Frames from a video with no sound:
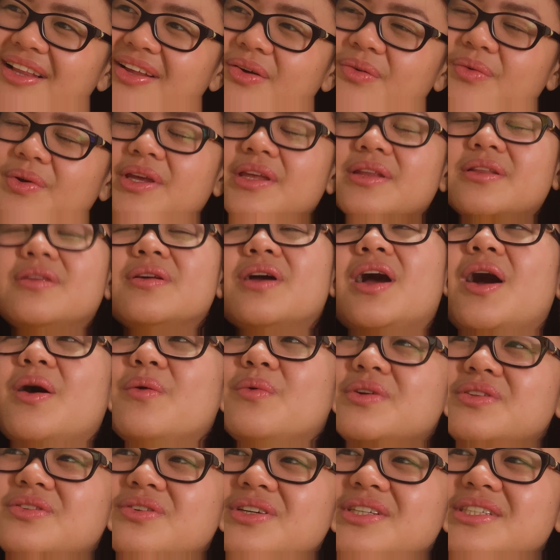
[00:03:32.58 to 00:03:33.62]
wait
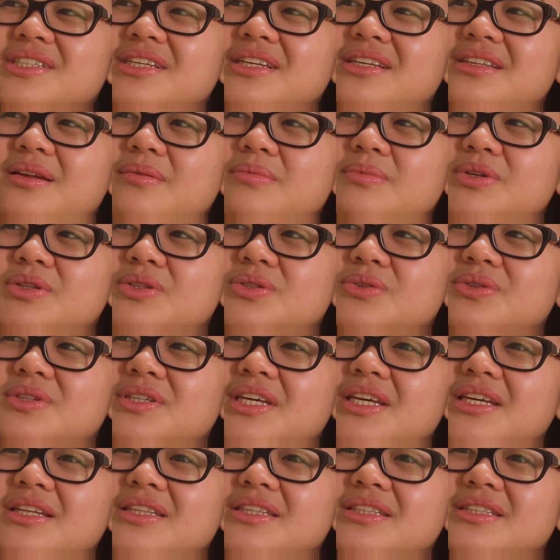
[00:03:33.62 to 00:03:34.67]
what do i say number two
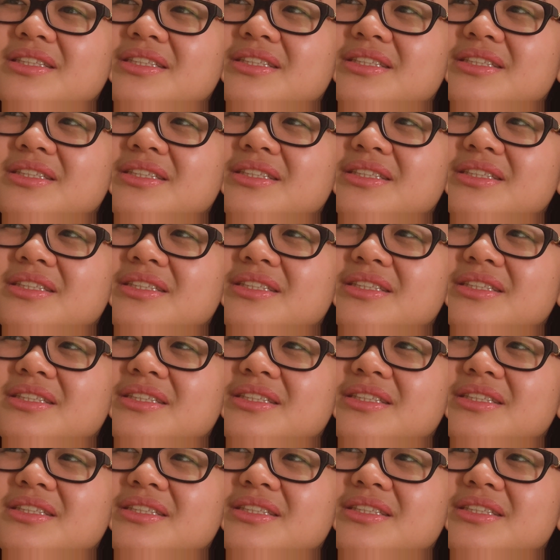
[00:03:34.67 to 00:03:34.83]
again